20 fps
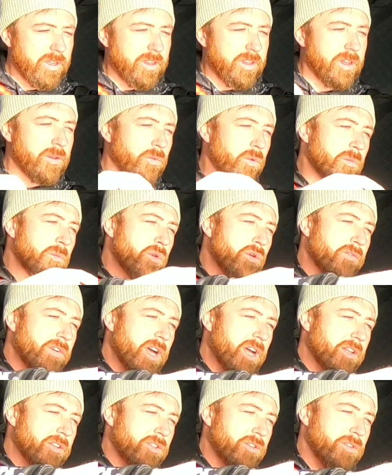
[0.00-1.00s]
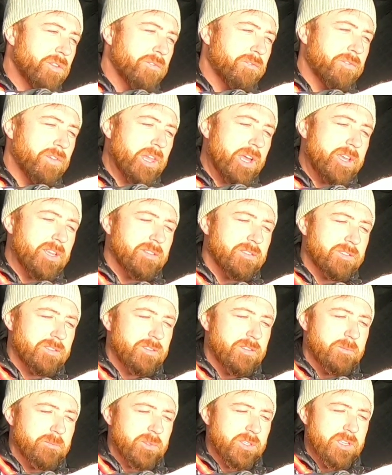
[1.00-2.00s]
Then we'll move on to the flights
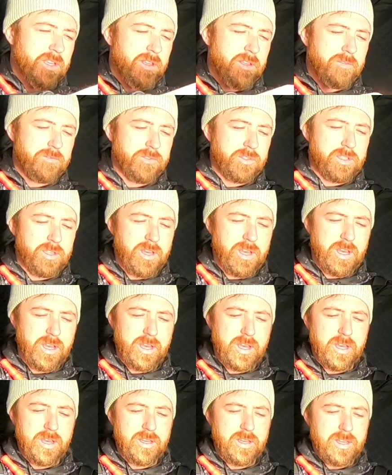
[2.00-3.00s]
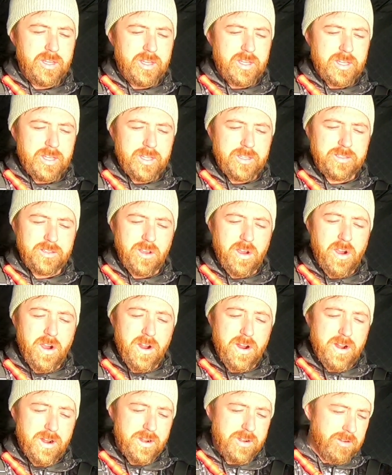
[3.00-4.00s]
themselves. Uh, it's a
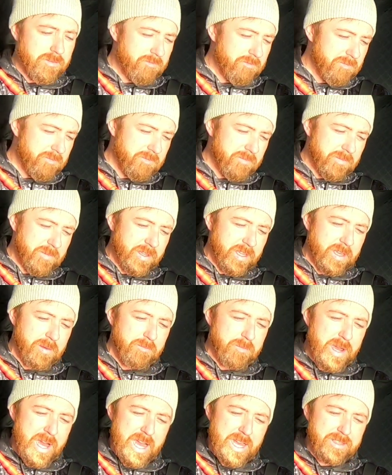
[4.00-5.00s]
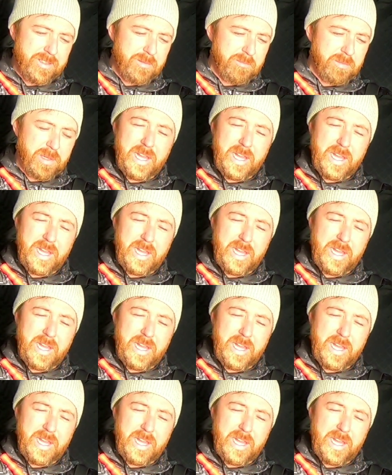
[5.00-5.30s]
hard composite